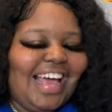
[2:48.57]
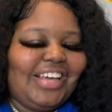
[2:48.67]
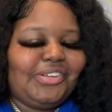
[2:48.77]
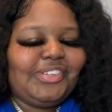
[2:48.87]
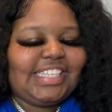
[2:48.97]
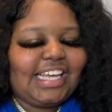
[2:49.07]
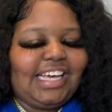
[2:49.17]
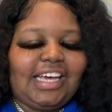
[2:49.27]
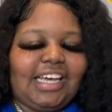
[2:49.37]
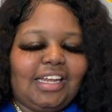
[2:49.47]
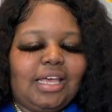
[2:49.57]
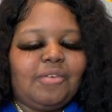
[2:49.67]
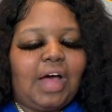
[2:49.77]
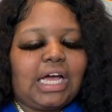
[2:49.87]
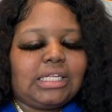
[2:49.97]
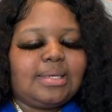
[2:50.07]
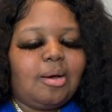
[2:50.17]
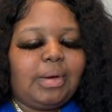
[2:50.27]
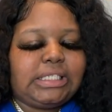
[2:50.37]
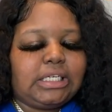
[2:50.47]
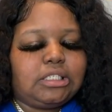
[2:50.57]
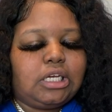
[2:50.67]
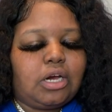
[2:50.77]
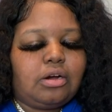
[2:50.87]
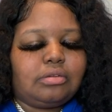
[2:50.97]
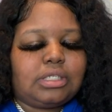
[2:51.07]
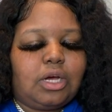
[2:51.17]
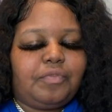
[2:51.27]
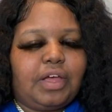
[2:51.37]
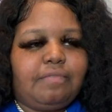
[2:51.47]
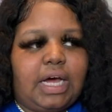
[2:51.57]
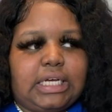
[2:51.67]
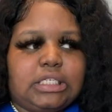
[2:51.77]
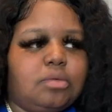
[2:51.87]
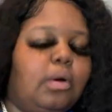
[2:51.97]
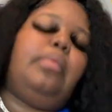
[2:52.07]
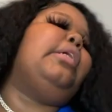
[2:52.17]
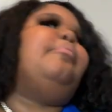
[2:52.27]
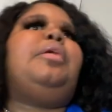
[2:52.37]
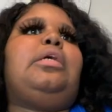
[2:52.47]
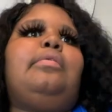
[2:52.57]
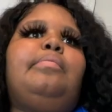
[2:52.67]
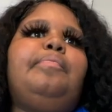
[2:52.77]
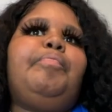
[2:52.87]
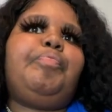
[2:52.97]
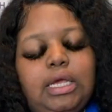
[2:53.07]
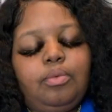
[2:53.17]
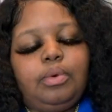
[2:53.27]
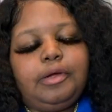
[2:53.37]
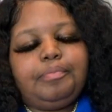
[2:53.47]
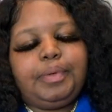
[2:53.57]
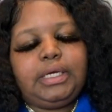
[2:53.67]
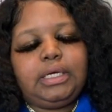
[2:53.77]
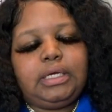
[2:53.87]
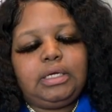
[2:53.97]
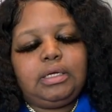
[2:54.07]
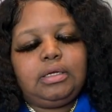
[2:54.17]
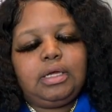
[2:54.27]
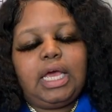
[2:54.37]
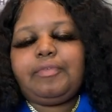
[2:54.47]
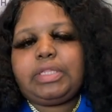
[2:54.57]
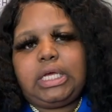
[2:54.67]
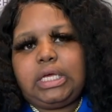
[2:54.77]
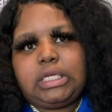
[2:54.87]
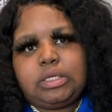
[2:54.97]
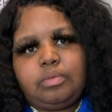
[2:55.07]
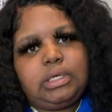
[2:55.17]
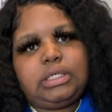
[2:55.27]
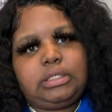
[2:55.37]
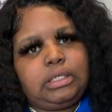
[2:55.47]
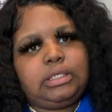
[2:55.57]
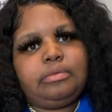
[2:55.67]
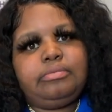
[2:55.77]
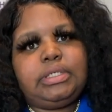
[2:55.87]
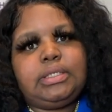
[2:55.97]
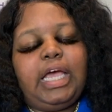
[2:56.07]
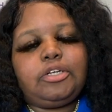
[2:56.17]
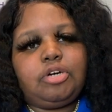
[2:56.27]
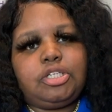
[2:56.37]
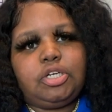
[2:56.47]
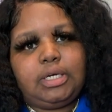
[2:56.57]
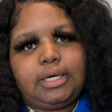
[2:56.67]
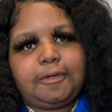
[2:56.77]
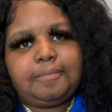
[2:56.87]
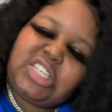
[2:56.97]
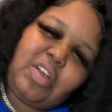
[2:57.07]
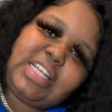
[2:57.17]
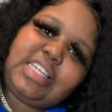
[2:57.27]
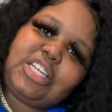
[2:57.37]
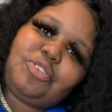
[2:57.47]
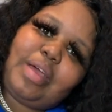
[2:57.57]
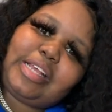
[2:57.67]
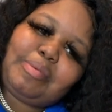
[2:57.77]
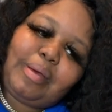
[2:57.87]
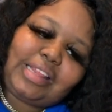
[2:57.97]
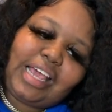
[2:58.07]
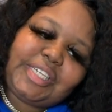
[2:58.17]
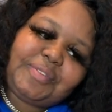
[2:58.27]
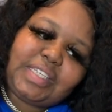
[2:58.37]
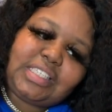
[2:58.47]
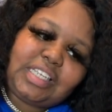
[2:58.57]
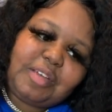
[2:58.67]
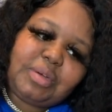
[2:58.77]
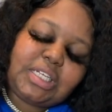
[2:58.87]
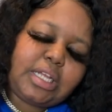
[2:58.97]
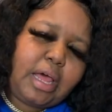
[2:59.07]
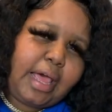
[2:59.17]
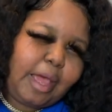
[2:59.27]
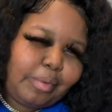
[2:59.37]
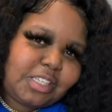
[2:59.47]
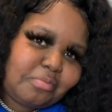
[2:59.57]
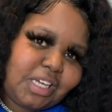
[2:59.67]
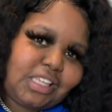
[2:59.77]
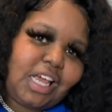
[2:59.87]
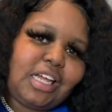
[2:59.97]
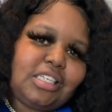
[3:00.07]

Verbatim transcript: You said, if I could tell my 16 year old self advice, what would it be? it would be everything isn't what it seems and trust your gut. It's crazy that you asked me about the age of 16 because a lot happened to me at the age of